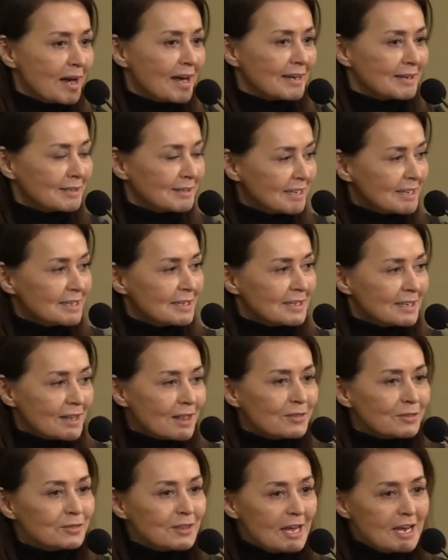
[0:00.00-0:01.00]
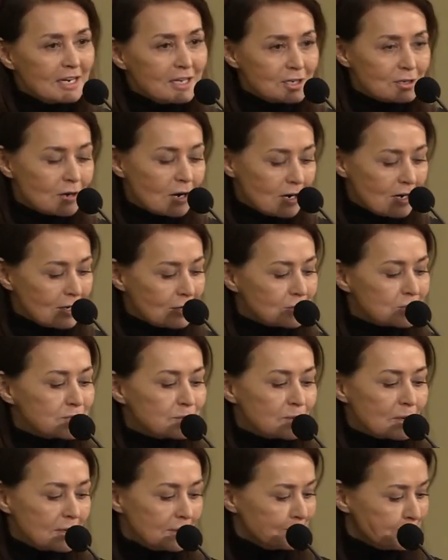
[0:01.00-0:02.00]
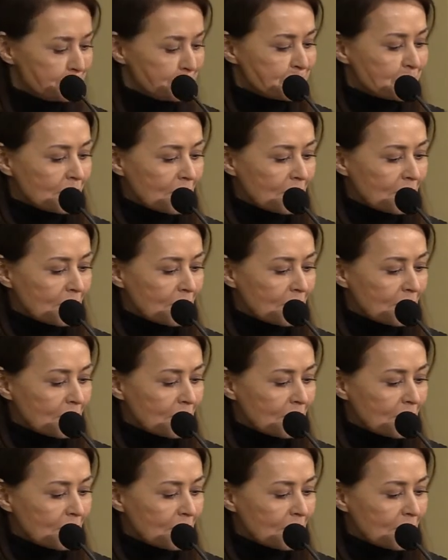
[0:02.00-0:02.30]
but thank you, Congressman.